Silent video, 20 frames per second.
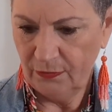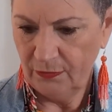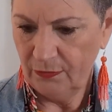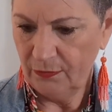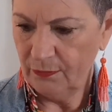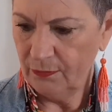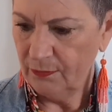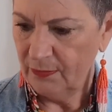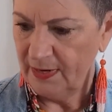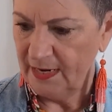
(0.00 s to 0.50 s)

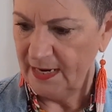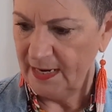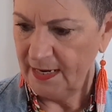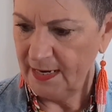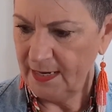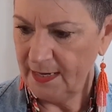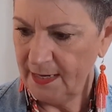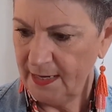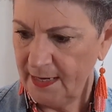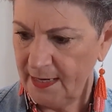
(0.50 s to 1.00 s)

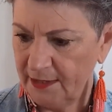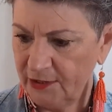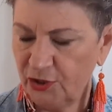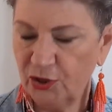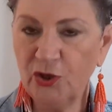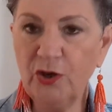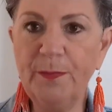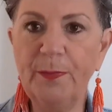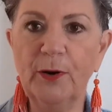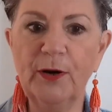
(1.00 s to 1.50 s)

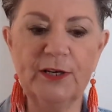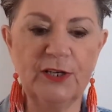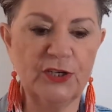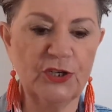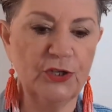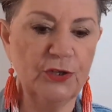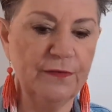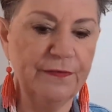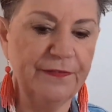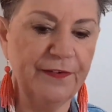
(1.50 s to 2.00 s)

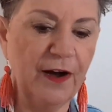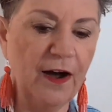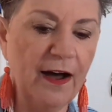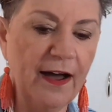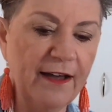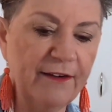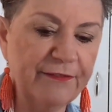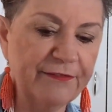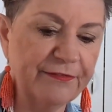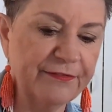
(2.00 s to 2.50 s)

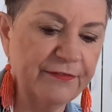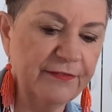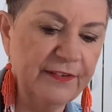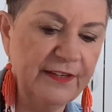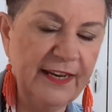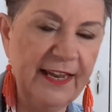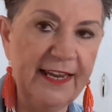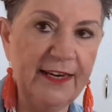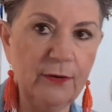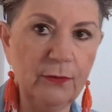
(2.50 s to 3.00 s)
2.25
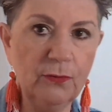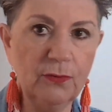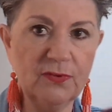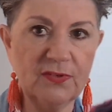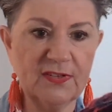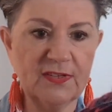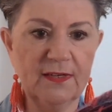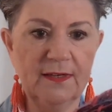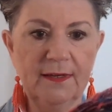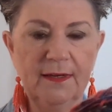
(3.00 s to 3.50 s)

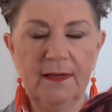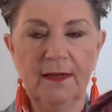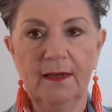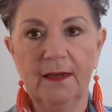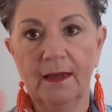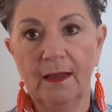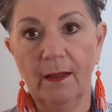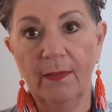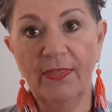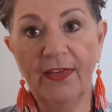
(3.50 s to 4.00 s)
needles.
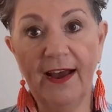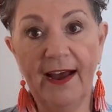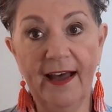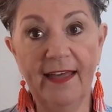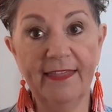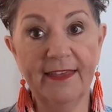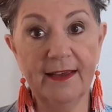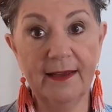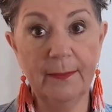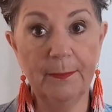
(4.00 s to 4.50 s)
The
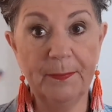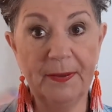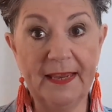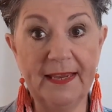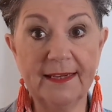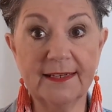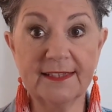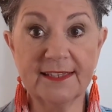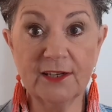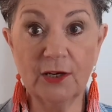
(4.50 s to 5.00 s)
other
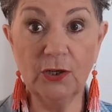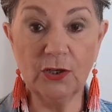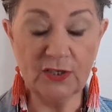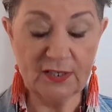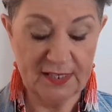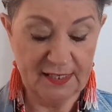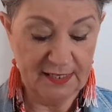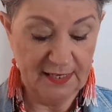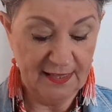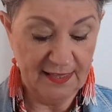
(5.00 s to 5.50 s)
pink
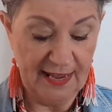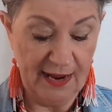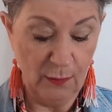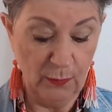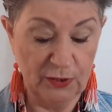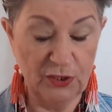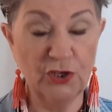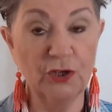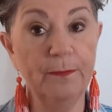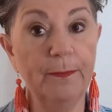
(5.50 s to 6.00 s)
socks, they
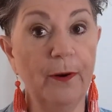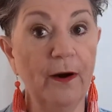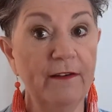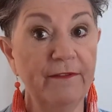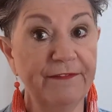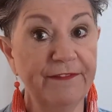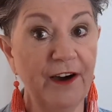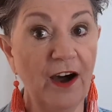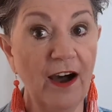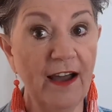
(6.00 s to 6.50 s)
were
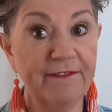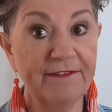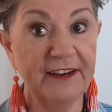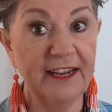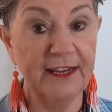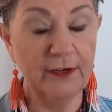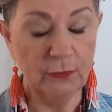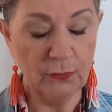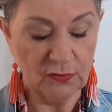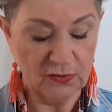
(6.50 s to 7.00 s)
2.5
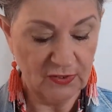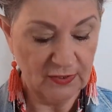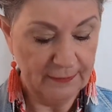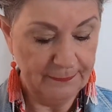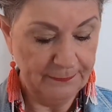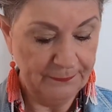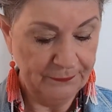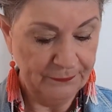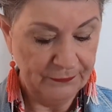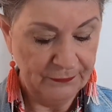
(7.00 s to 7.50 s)
needles.
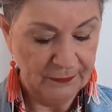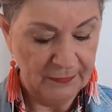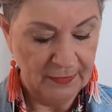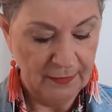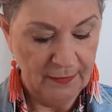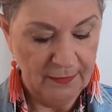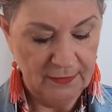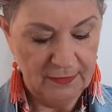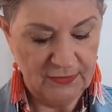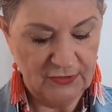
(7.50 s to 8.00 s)

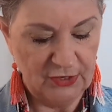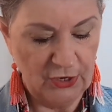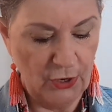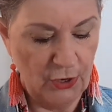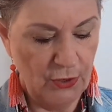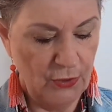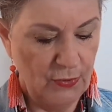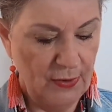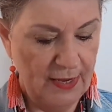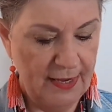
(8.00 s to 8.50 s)

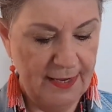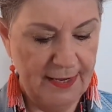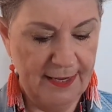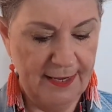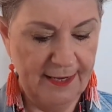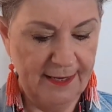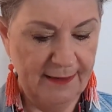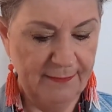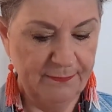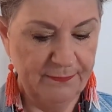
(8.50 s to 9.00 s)
So
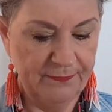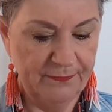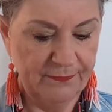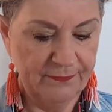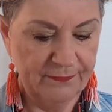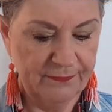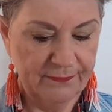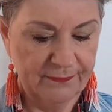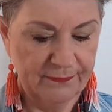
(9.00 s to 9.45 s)
I'm